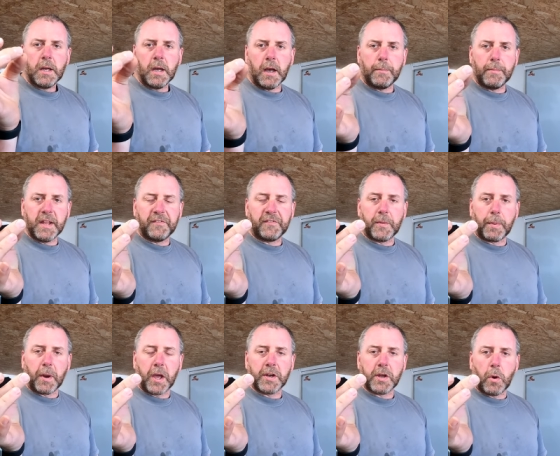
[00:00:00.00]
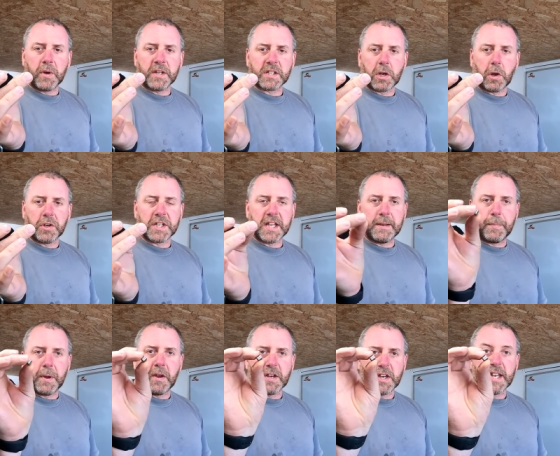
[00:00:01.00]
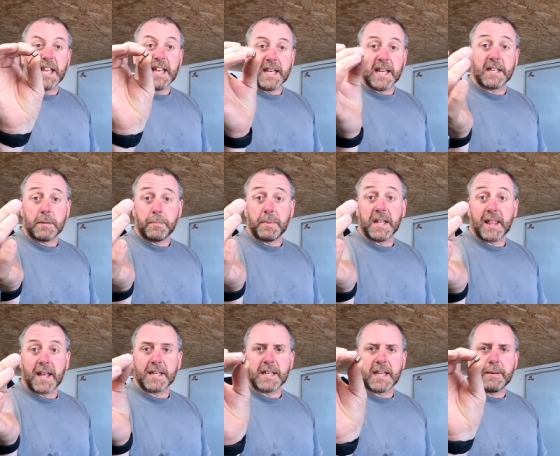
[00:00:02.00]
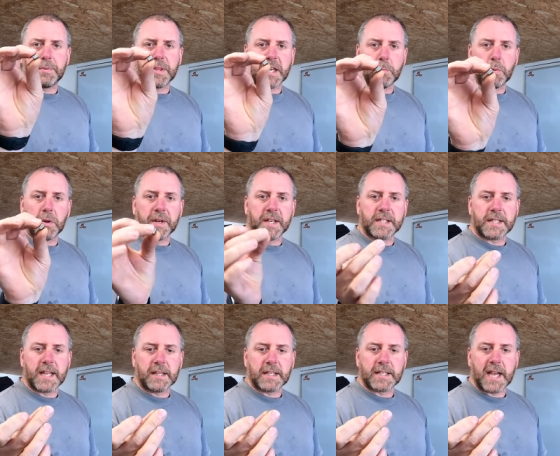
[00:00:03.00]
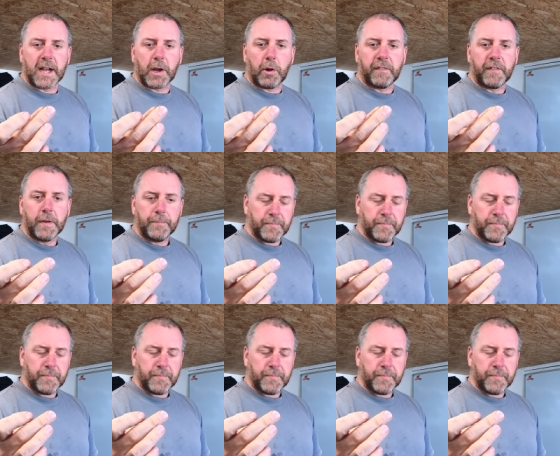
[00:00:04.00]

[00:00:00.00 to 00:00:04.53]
Um, if the blind hole is a lot deeper and you need it to be that deep, then you will need to take the tang off.